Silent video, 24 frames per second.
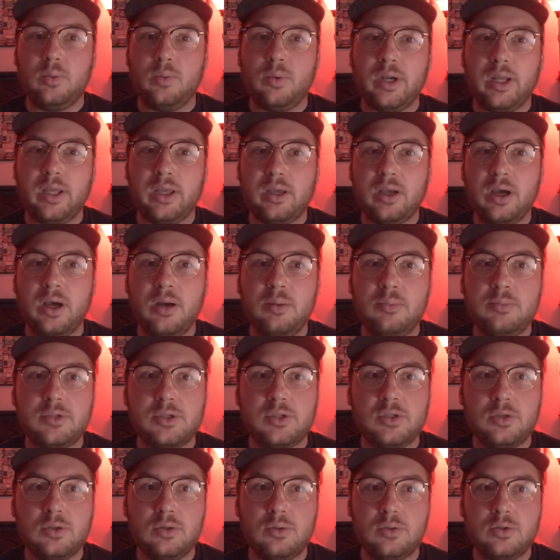when it comes
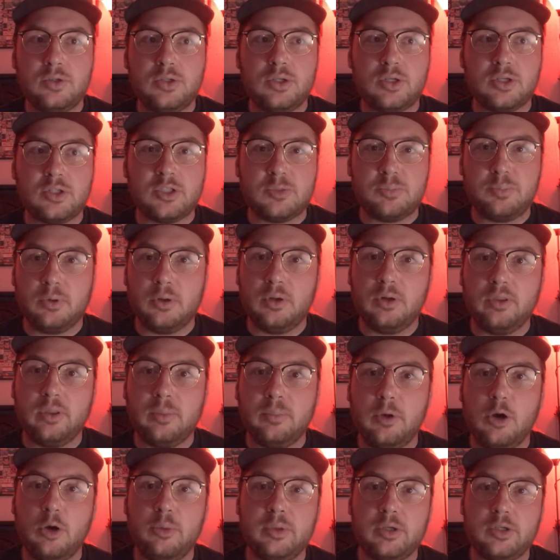to just
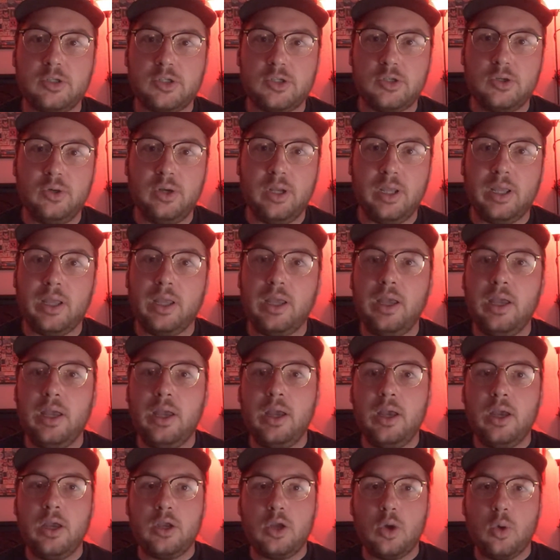spur-of-the-moment shooting,
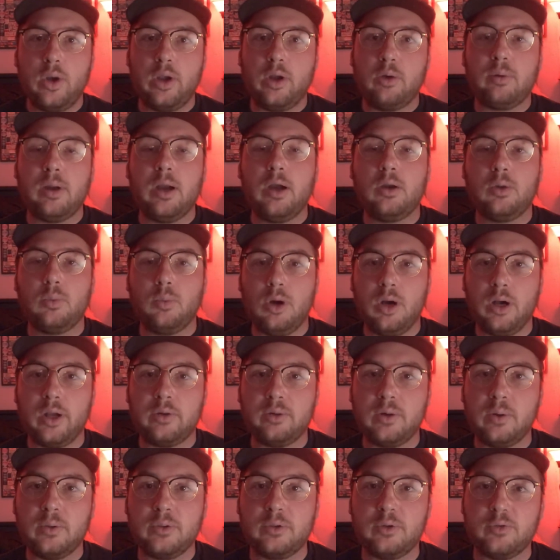going around, walking
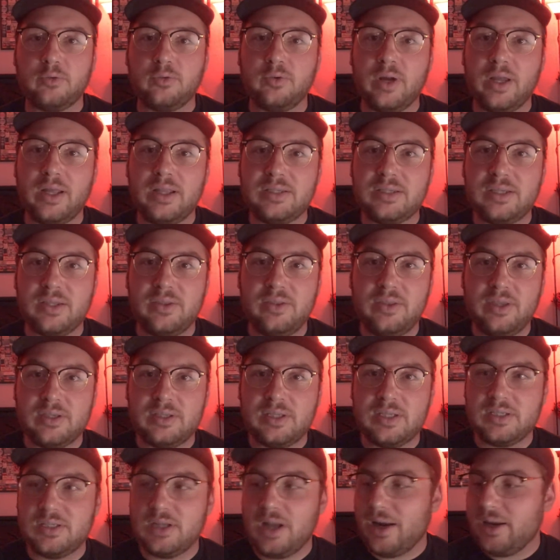around with your friends,
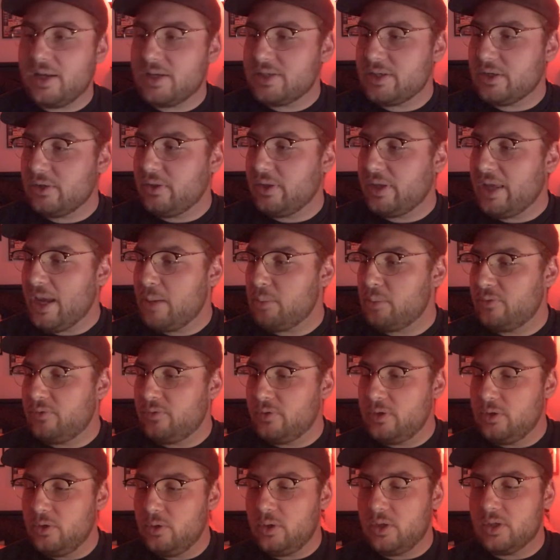this is not necessarily a camera
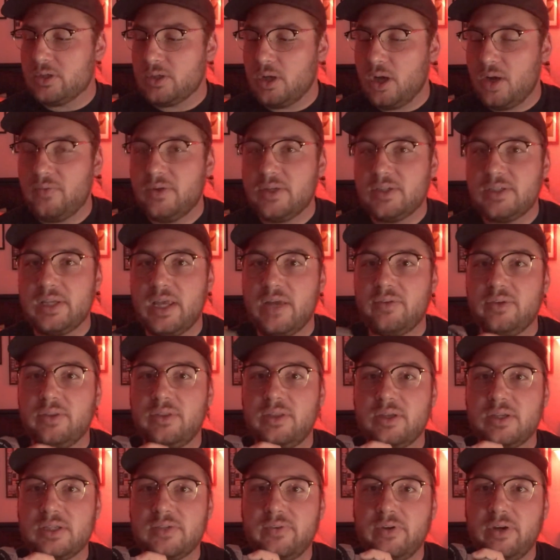for you because obviously
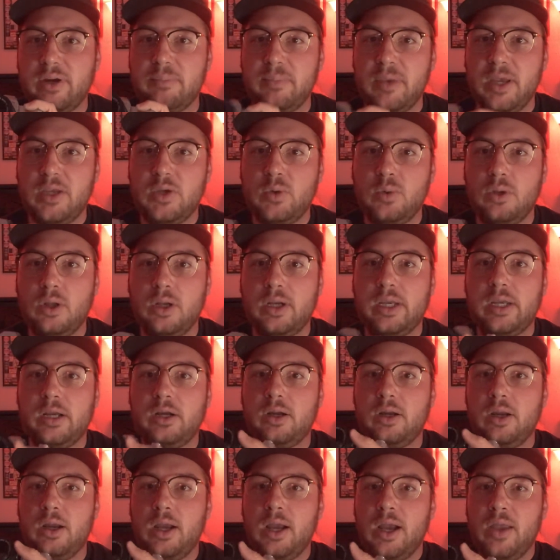everything is very manual on
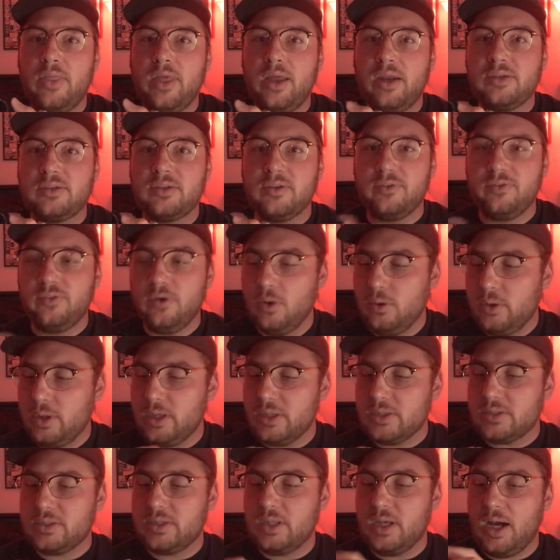here. That is the
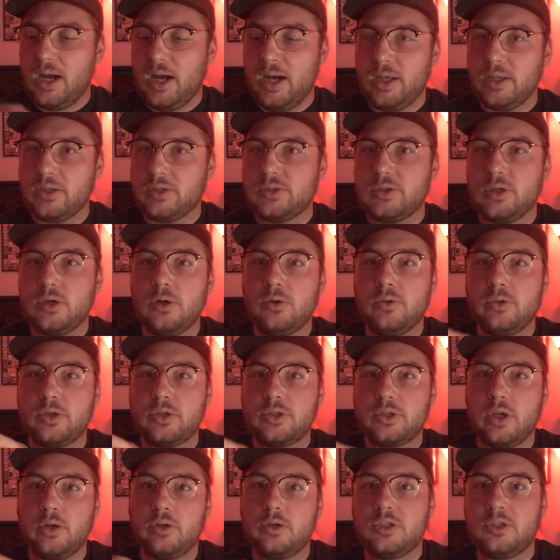focus, the ISO, the
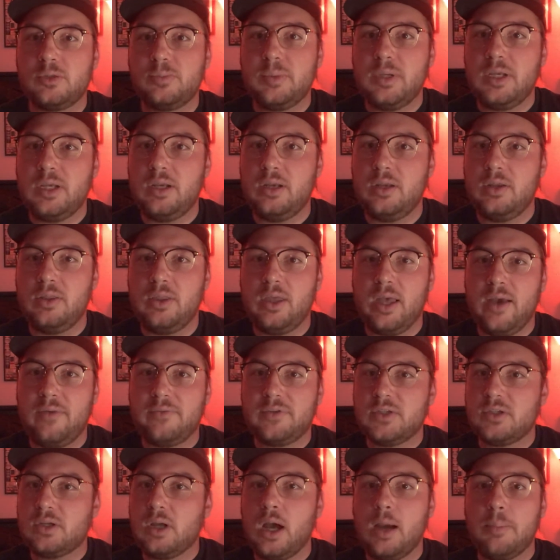shutter speed, the
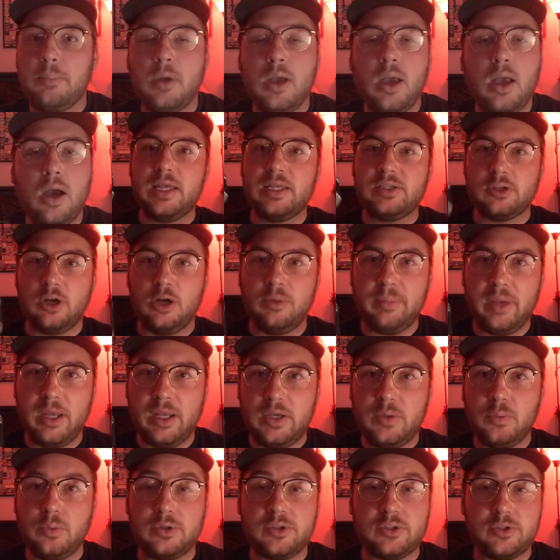f-stop is all
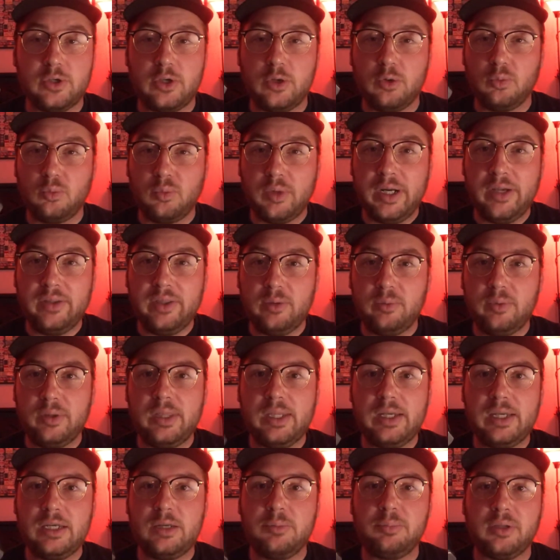manual, so you
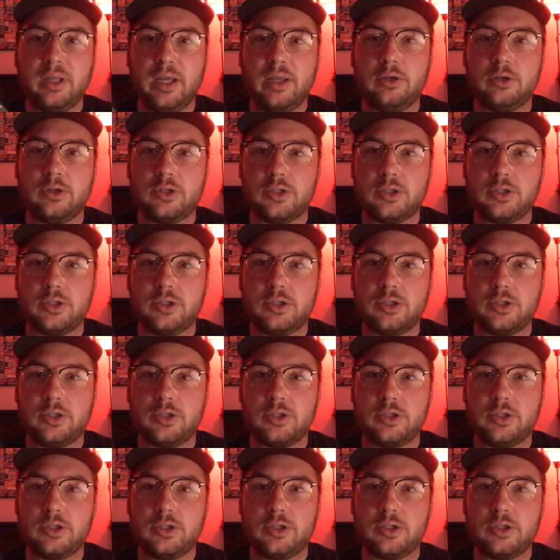really need to plan your